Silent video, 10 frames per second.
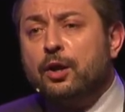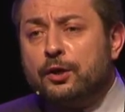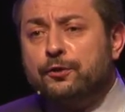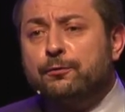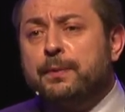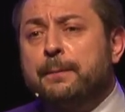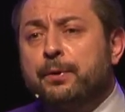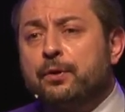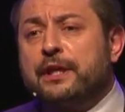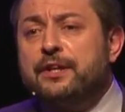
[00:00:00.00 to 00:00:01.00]
A lot of
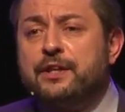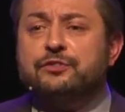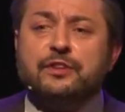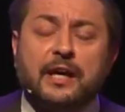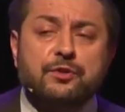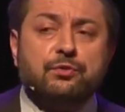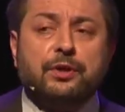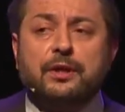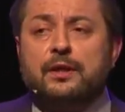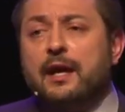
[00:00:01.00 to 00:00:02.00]
people in this
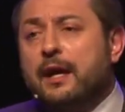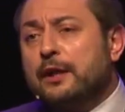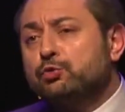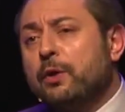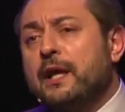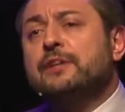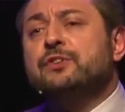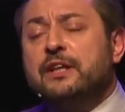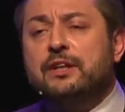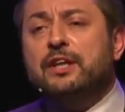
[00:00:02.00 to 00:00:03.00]
country, as well
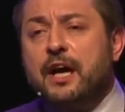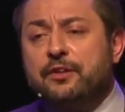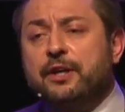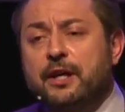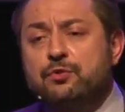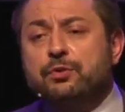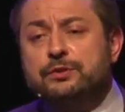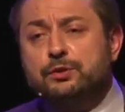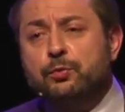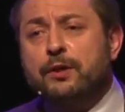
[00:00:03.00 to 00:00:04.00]
as in the other
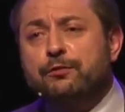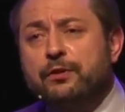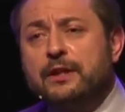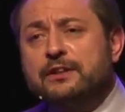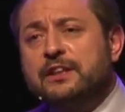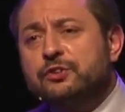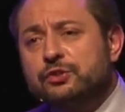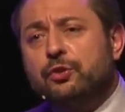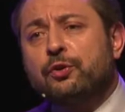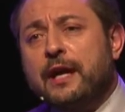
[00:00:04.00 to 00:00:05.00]
countries as well, feel
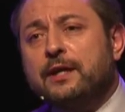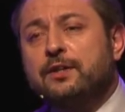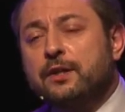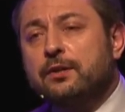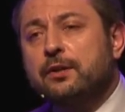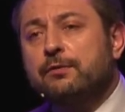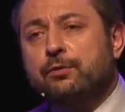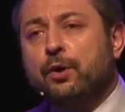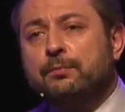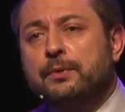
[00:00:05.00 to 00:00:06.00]
disconnected
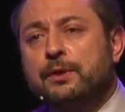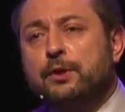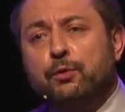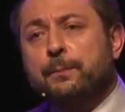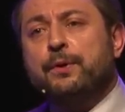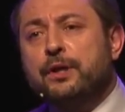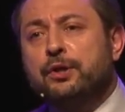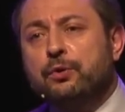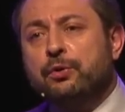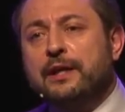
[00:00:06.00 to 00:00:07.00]
from
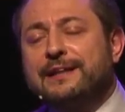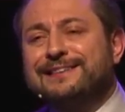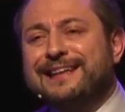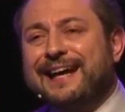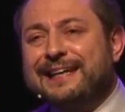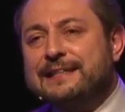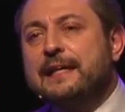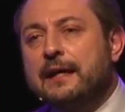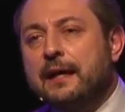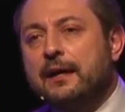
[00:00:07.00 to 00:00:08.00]
European Union as an
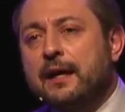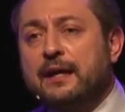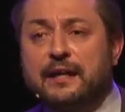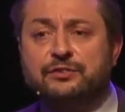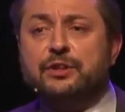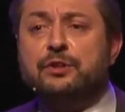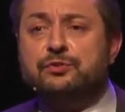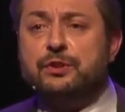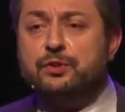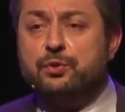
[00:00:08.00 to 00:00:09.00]
idea and as an
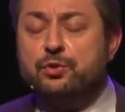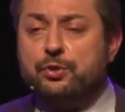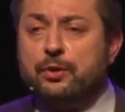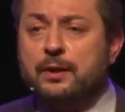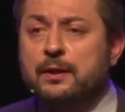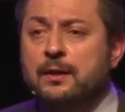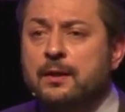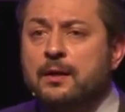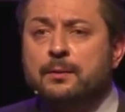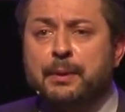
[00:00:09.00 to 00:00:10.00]
institution.
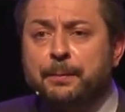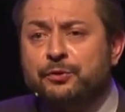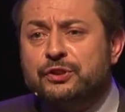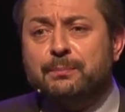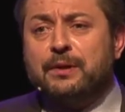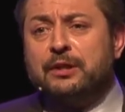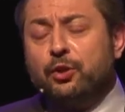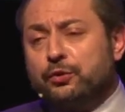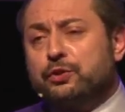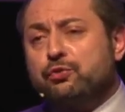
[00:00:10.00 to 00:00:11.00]
People
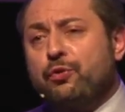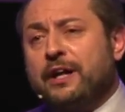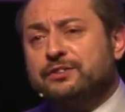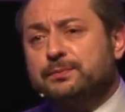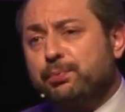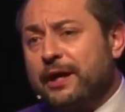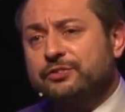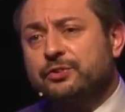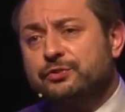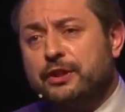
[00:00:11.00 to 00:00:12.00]
simply don't trust
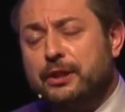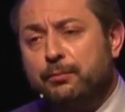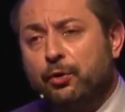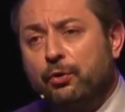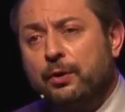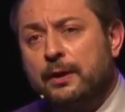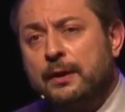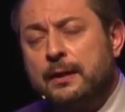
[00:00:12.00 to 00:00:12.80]
Brussels anymore.